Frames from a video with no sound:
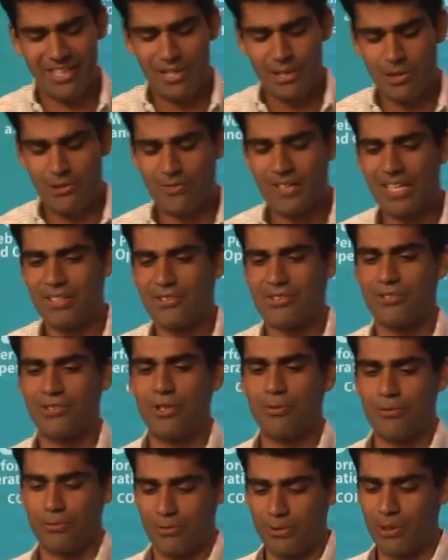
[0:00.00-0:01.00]
You've got to
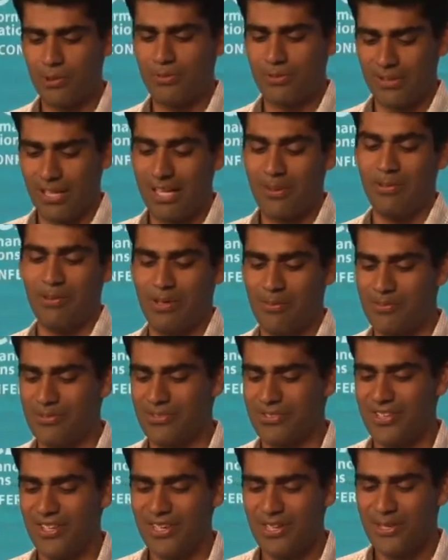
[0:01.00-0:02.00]
solve real
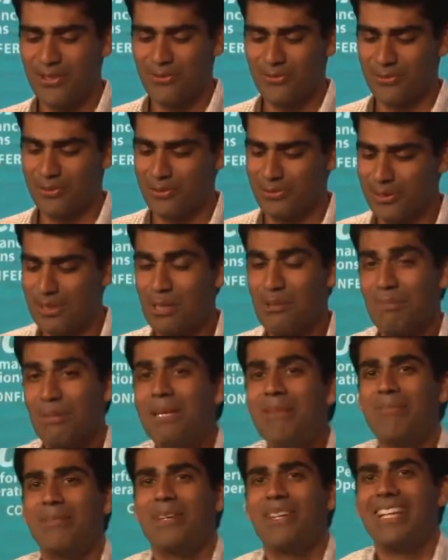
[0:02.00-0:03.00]
problems for real
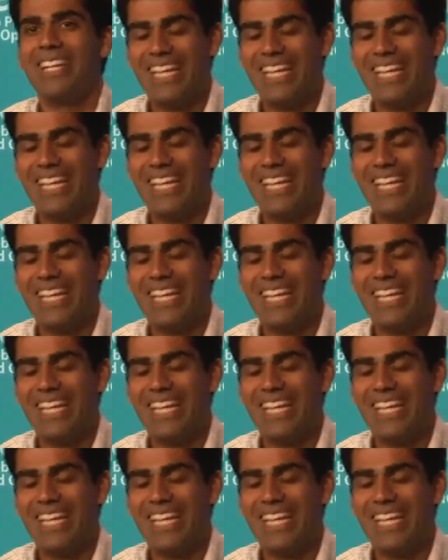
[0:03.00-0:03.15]
people.